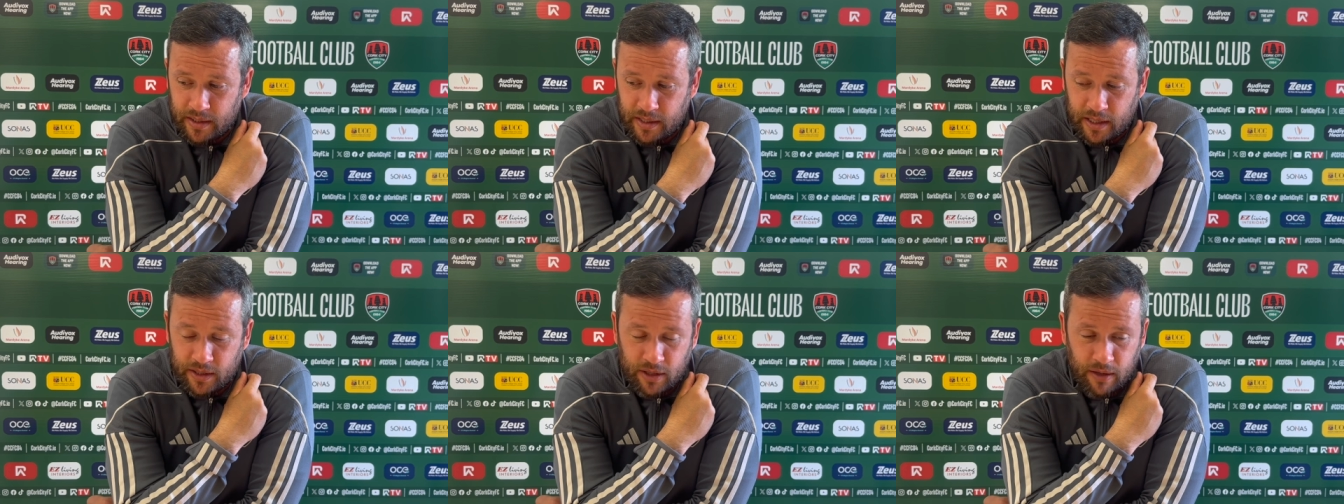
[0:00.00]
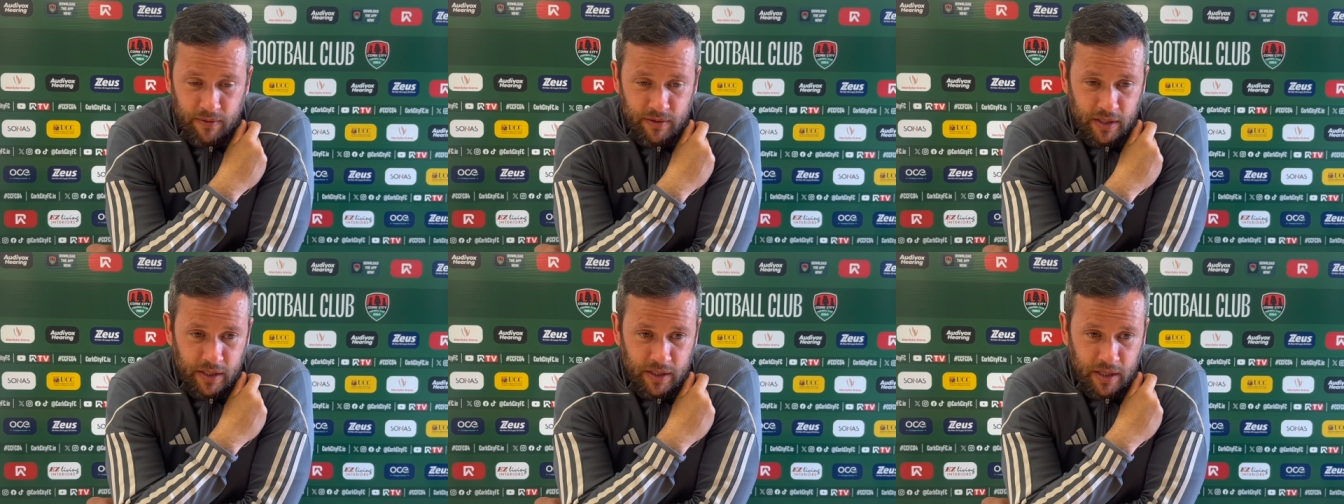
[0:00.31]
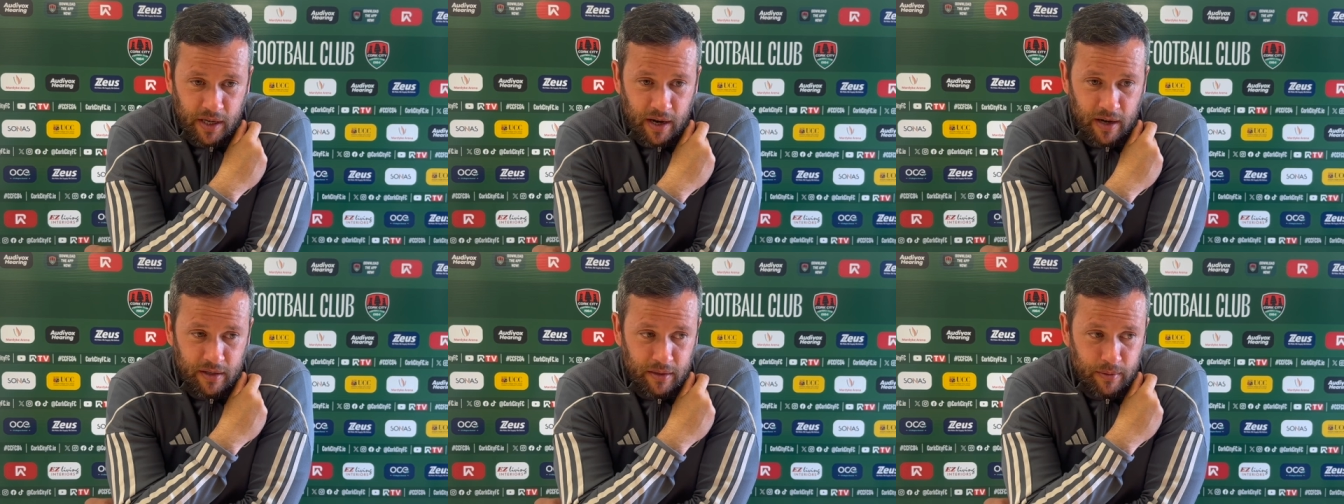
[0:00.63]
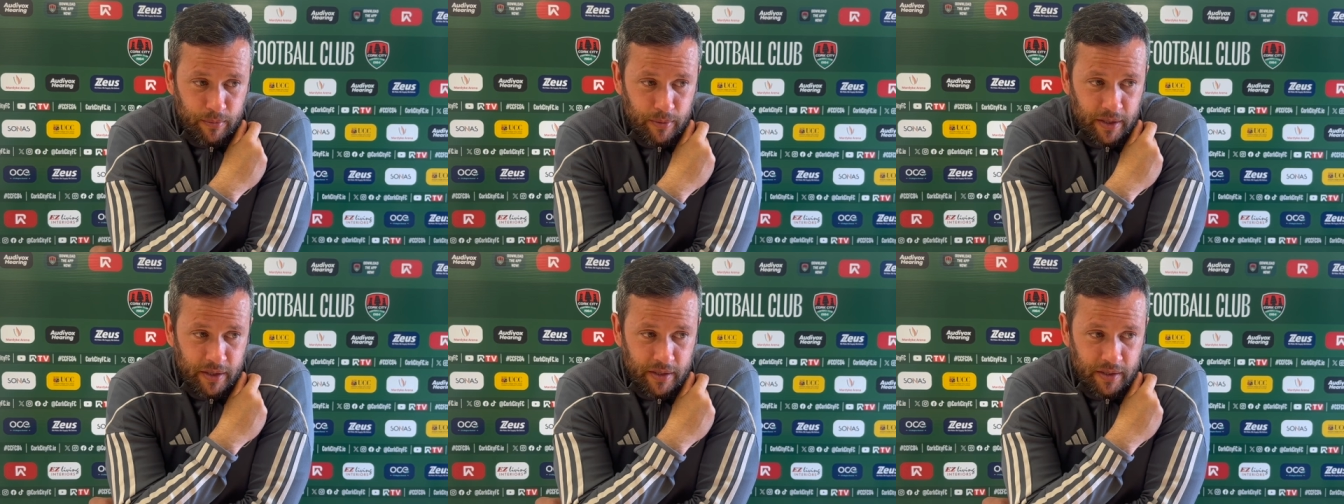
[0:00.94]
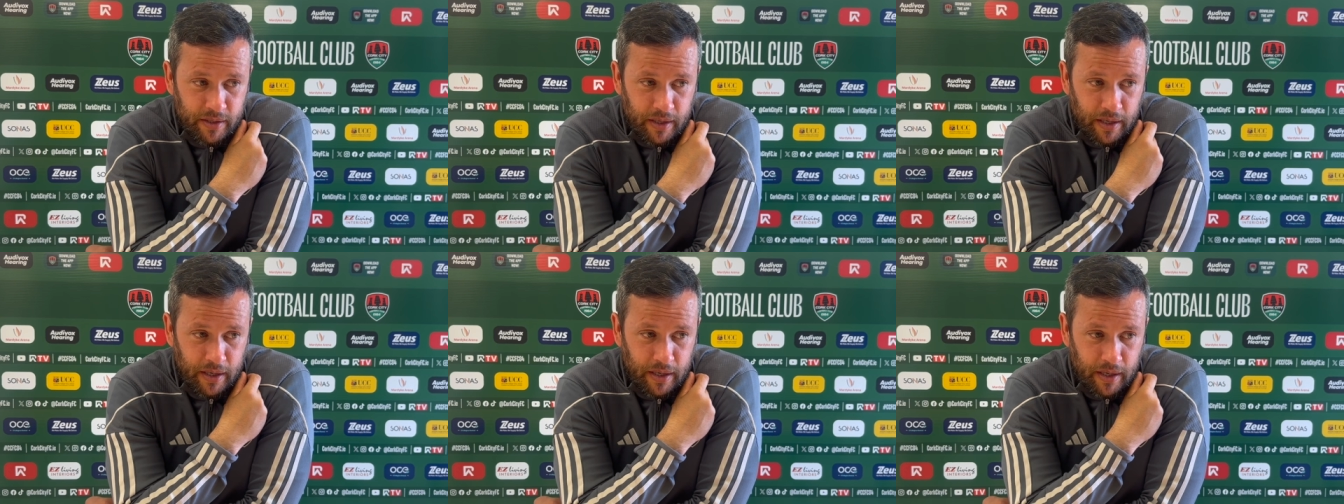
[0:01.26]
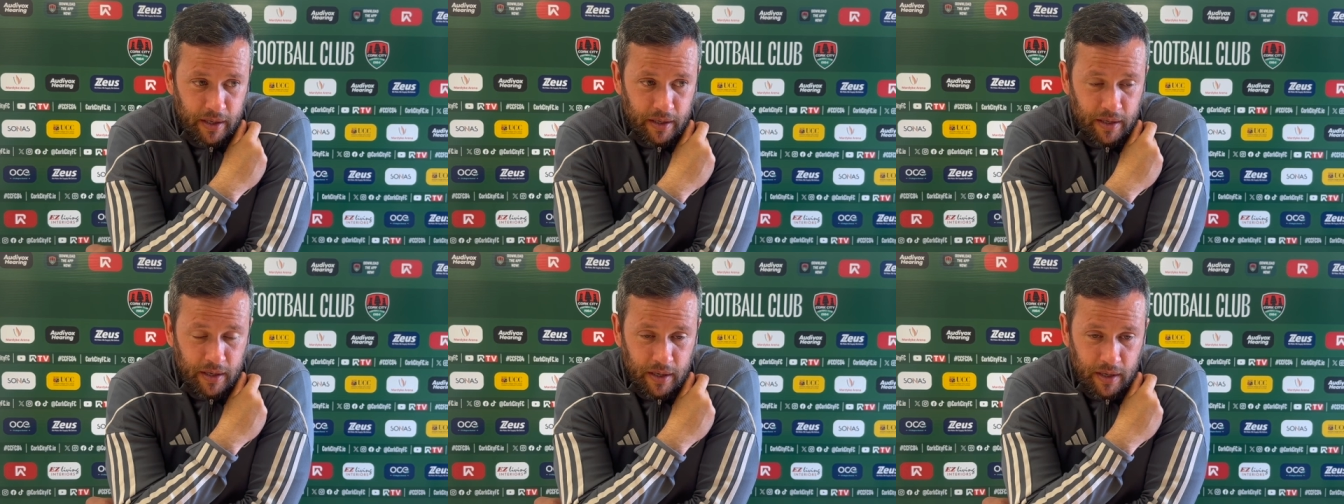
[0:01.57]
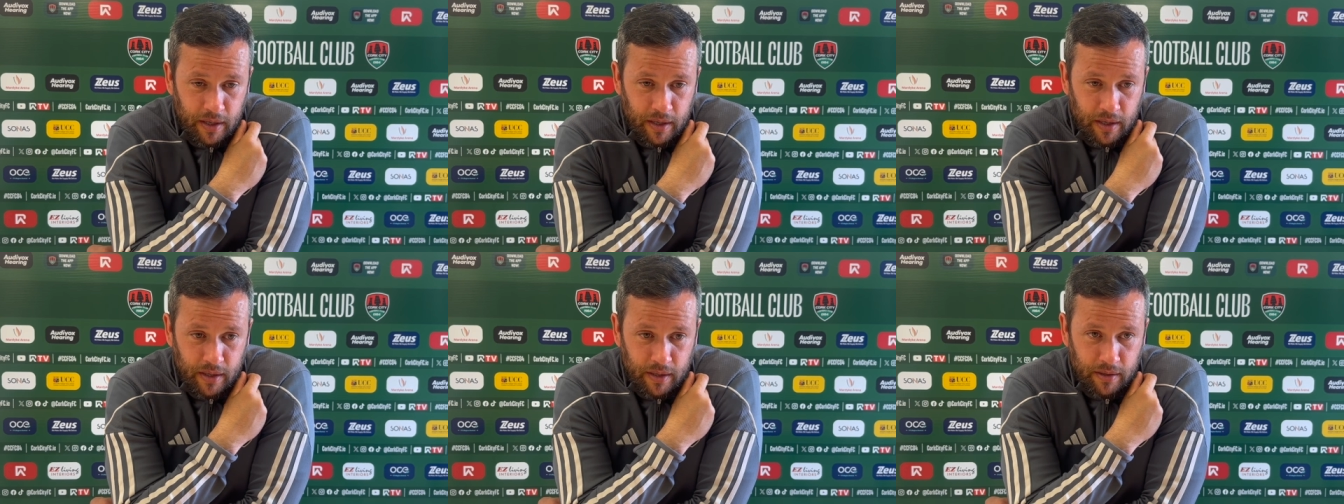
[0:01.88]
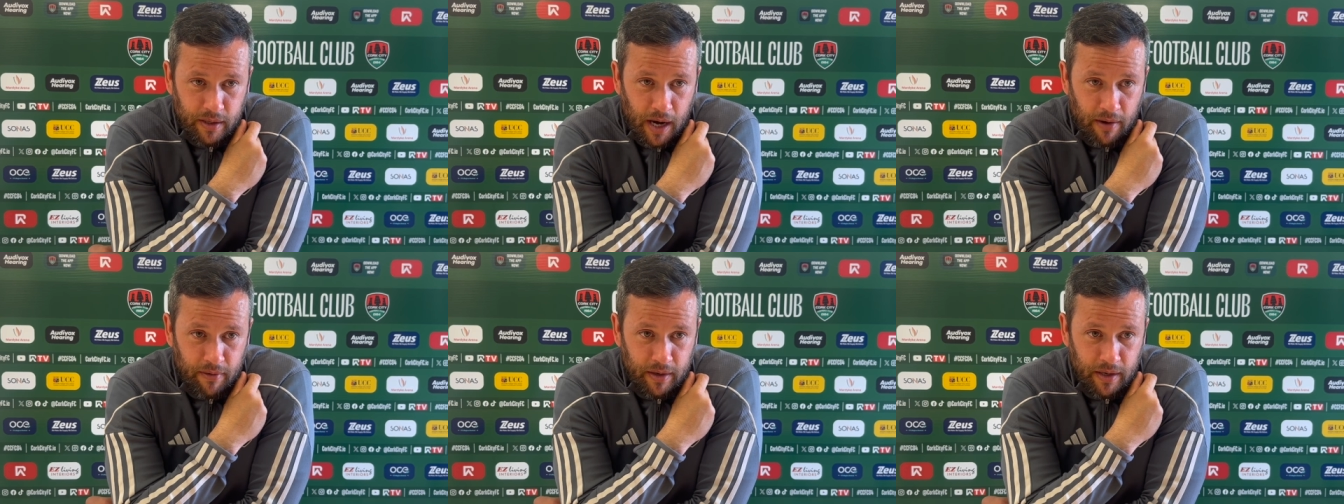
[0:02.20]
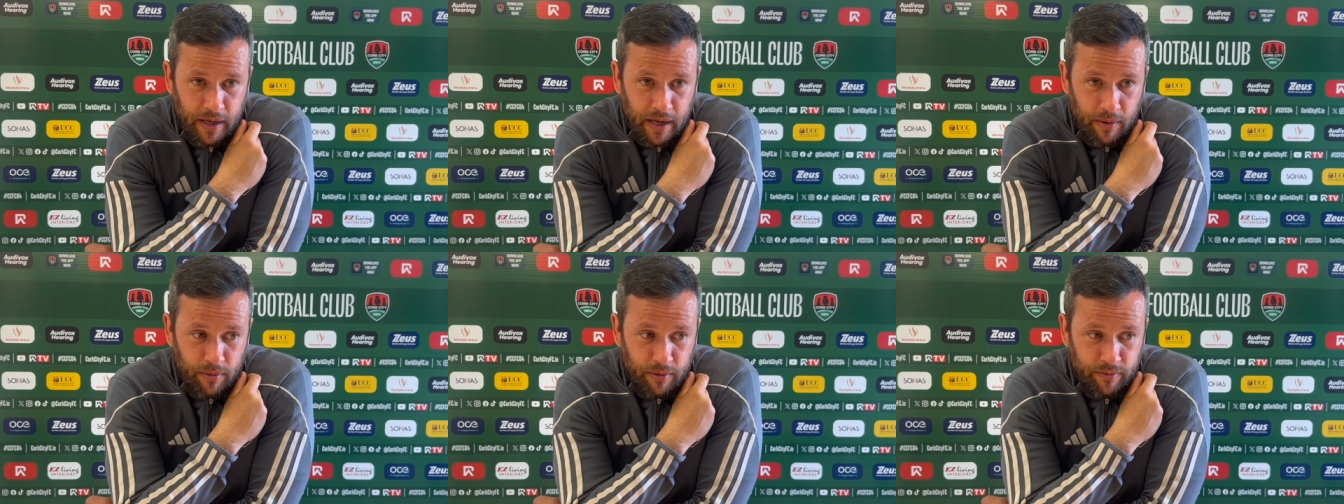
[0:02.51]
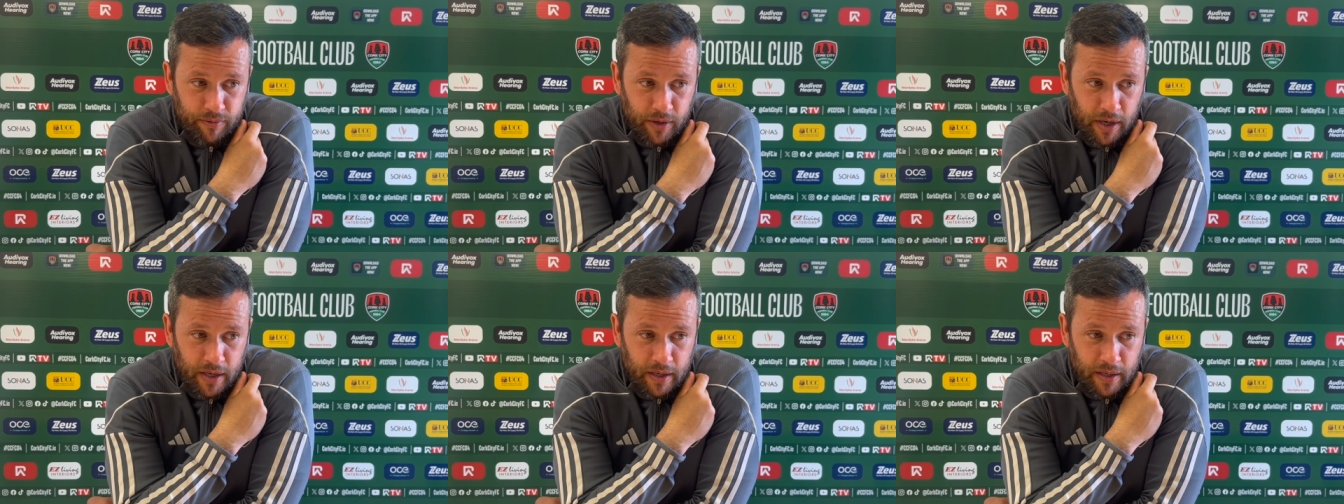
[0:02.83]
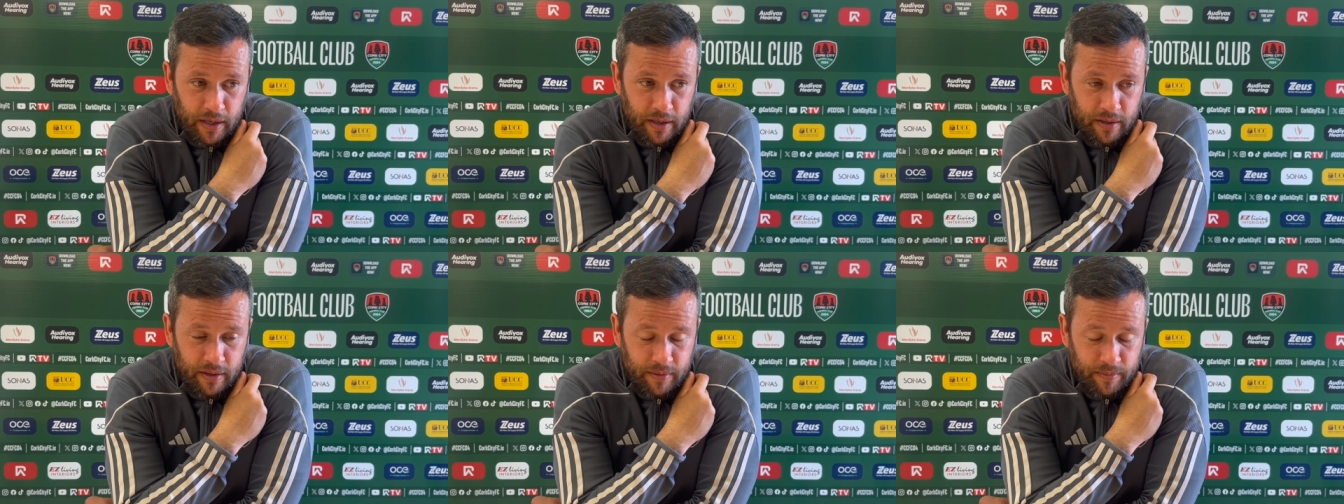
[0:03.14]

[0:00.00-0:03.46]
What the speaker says: and that's obviously starting with Kerry now on Friday night.